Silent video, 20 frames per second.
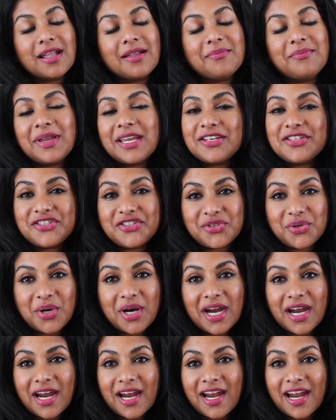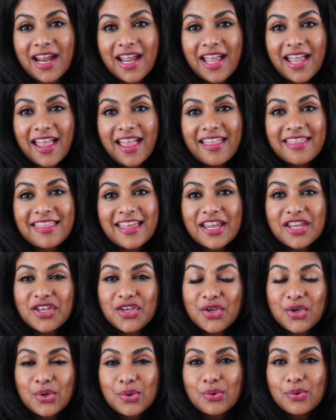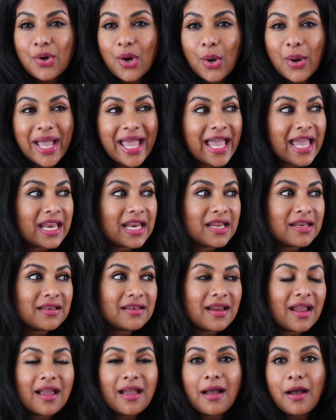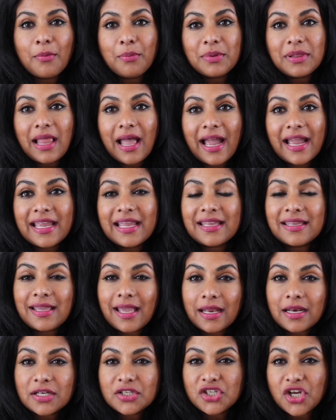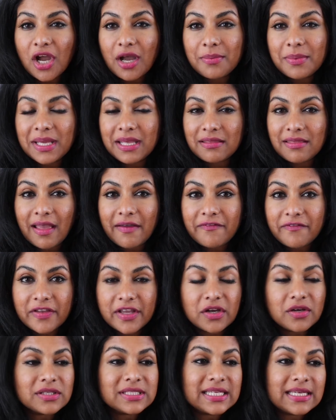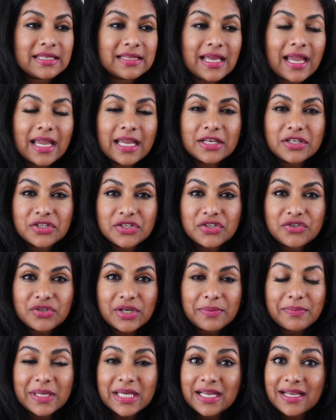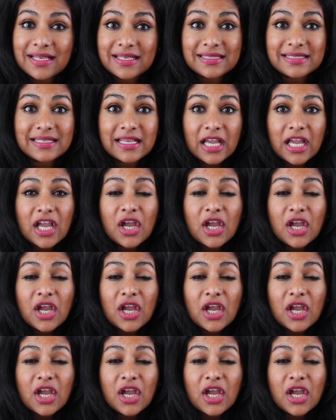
that you go ahead and apply and get a job in that field, in that industry, because